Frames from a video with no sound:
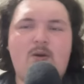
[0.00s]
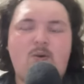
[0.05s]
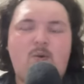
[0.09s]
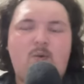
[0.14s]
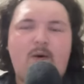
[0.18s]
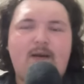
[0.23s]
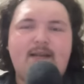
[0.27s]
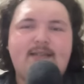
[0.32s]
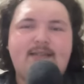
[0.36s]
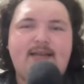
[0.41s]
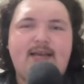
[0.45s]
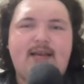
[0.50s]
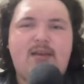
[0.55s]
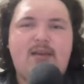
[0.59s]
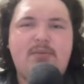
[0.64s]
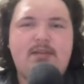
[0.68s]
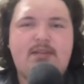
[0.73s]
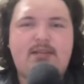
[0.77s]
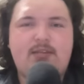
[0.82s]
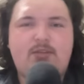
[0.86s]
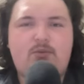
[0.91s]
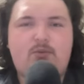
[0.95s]
What a
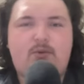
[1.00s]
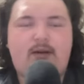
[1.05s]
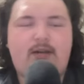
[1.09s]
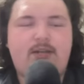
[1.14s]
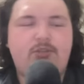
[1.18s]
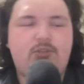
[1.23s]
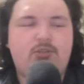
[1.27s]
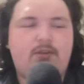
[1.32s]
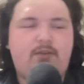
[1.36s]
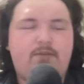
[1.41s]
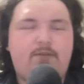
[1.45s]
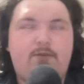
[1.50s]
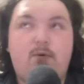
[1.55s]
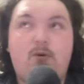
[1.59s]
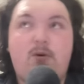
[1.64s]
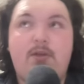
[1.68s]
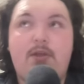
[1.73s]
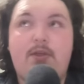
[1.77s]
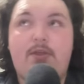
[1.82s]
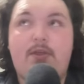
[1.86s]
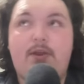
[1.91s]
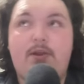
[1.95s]
time that this was
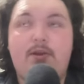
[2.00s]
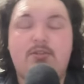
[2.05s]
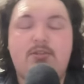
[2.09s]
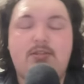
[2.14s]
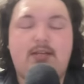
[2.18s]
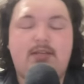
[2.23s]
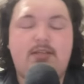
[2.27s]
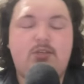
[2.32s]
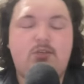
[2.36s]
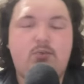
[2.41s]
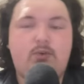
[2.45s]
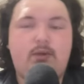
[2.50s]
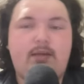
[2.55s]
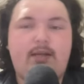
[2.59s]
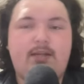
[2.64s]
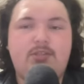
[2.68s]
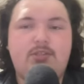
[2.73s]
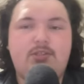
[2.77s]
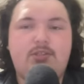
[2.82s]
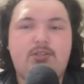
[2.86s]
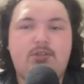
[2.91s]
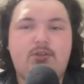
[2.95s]
for the Thunder to get this win
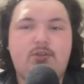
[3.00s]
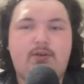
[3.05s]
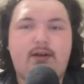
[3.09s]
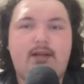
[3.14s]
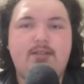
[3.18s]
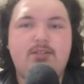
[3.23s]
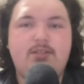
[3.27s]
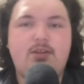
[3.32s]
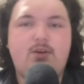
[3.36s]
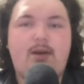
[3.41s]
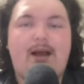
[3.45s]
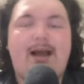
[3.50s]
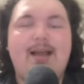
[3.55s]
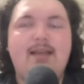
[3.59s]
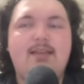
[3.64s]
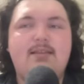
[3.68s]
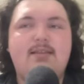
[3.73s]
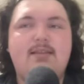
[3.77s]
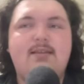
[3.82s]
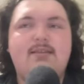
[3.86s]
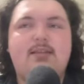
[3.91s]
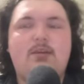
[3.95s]
against Toronto.
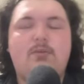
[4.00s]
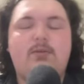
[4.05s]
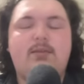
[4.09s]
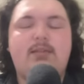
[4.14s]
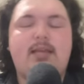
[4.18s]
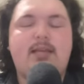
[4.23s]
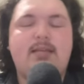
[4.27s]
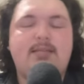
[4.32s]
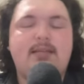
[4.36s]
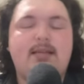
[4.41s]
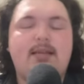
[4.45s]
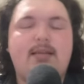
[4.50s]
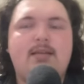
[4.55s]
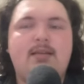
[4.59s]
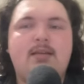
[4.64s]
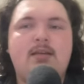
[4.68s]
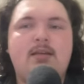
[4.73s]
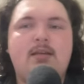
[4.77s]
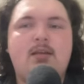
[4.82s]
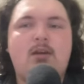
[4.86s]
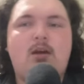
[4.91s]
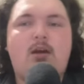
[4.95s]
I think that what they
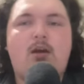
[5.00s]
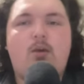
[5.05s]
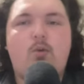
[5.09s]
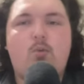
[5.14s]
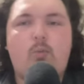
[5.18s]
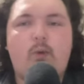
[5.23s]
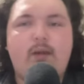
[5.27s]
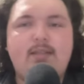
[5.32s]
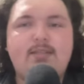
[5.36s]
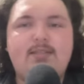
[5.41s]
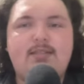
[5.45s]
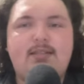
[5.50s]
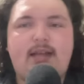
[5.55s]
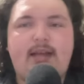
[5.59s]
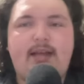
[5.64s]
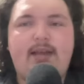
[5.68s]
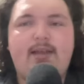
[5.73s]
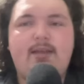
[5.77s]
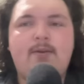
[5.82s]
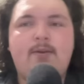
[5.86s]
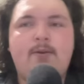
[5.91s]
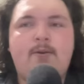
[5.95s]
did on
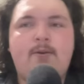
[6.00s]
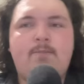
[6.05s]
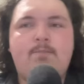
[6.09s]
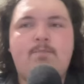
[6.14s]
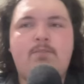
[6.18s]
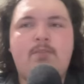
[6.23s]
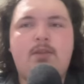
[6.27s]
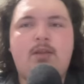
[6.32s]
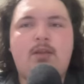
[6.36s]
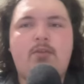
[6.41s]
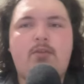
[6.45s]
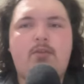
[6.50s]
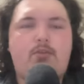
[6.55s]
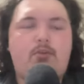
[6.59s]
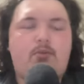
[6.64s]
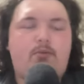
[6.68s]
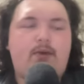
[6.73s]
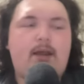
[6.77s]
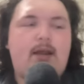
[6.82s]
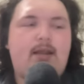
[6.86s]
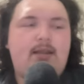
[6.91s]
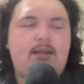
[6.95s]
Wednesday
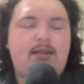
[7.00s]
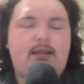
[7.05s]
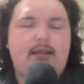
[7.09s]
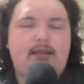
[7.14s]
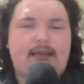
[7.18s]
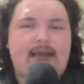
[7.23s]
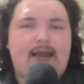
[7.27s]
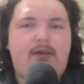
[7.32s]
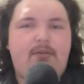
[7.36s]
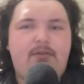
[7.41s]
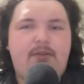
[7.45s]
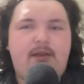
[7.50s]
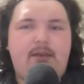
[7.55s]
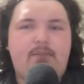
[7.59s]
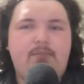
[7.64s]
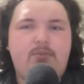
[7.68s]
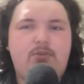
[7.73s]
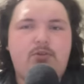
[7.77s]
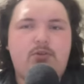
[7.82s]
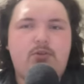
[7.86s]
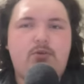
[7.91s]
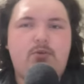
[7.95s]
directly allowed
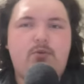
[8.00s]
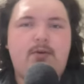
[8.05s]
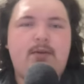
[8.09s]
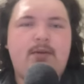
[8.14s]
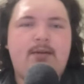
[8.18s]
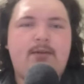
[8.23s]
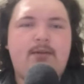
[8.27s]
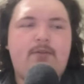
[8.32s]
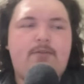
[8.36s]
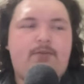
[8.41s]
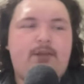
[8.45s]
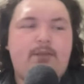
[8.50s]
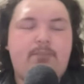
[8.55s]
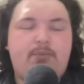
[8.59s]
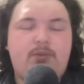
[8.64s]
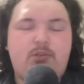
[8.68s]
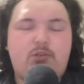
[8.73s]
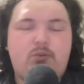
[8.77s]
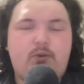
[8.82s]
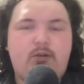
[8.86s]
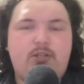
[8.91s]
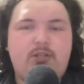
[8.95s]
them to flip
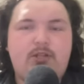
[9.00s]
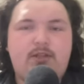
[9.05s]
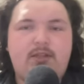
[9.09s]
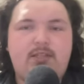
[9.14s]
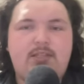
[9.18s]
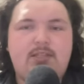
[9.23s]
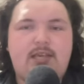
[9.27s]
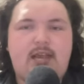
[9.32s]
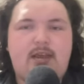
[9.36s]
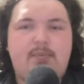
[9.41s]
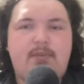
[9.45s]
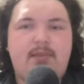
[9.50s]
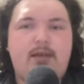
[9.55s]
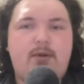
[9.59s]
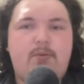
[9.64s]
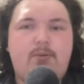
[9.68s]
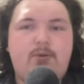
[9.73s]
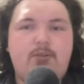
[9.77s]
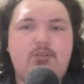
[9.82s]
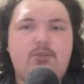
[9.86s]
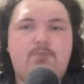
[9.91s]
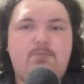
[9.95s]
the switch in this game, and
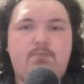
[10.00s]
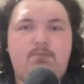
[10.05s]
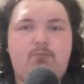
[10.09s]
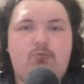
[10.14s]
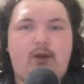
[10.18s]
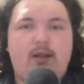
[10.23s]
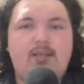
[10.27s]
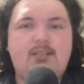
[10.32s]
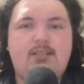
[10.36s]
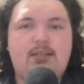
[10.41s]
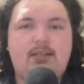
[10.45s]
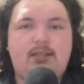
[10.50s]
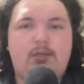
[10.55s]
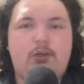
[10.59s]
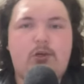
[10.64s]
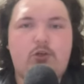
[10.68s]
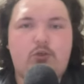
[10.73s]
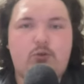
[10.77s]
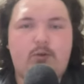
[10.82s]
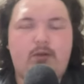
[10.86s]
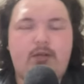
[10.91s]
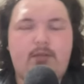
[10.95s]
that was resting
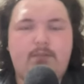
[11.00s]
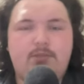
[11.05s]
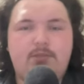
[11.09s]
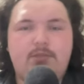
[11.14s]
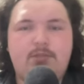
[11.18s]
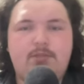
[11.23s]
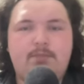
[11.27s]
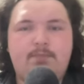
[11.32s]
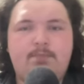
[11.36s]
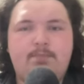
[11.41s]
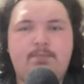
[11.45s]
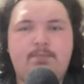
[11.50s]
Kenrich Williams.